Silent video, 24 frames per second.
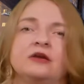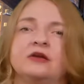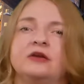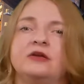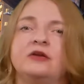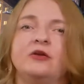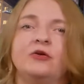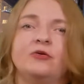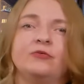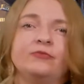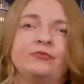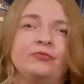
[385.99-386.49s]

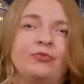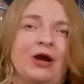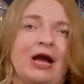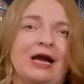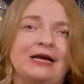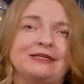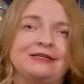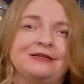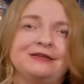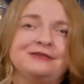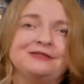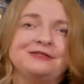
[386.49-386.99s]
You know,
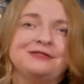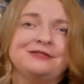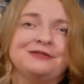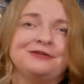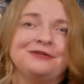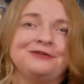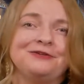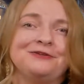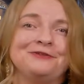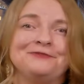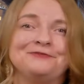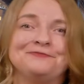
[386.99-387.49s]
practice,
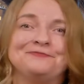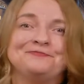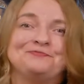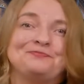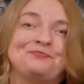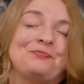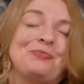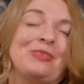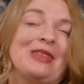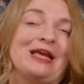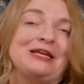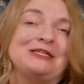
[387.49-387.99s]

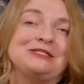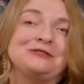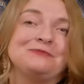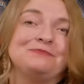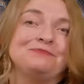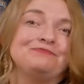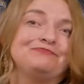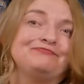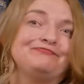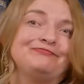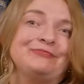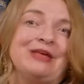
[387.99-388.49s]

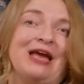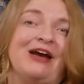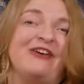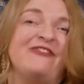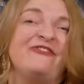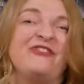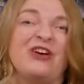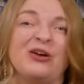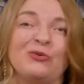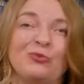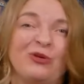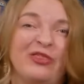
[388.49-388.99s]

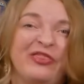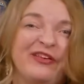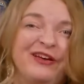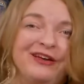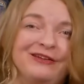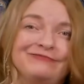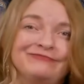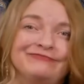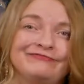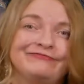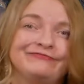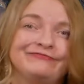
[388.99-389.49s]
have fun with it.